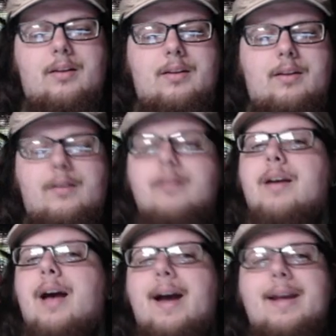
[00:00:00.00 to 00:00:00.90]
all
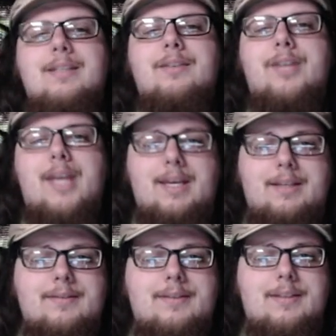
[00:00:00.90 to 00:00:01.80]
kinds of
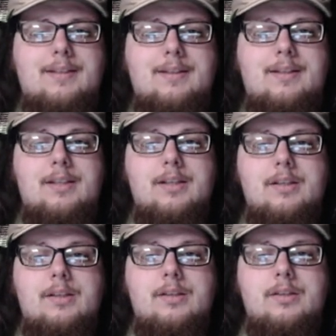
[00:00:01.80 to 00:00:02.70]
things.
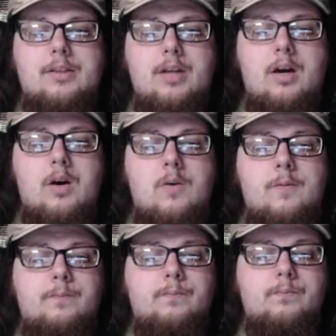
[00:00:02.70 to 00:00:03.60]
So
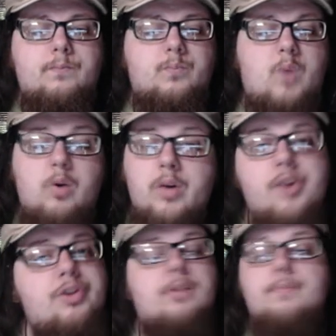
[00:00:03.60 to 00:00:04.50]
who
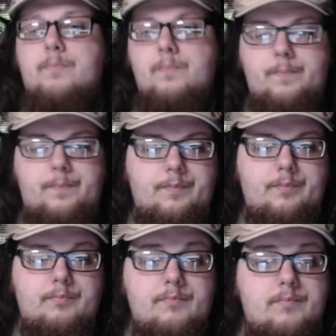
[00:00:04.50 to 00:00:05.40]
knows?
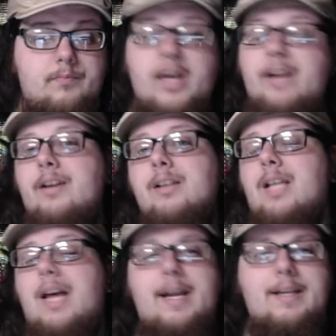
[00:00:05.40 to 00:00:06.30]
later down the
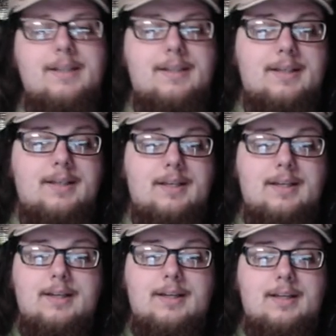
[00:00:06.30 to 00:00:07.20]
line,
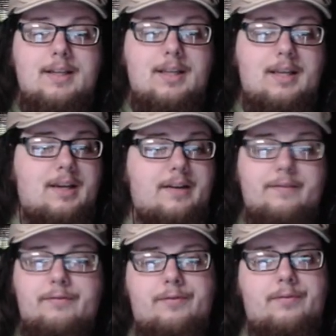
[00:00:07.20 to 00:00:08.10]
if
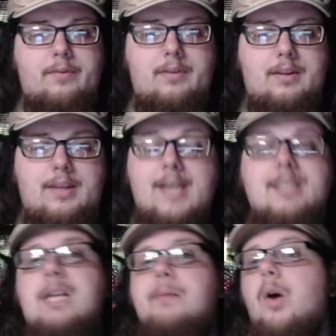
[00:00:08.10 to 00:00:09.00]
things
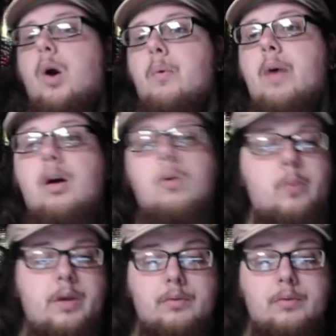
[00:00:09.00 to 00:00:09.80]
keep going well, we will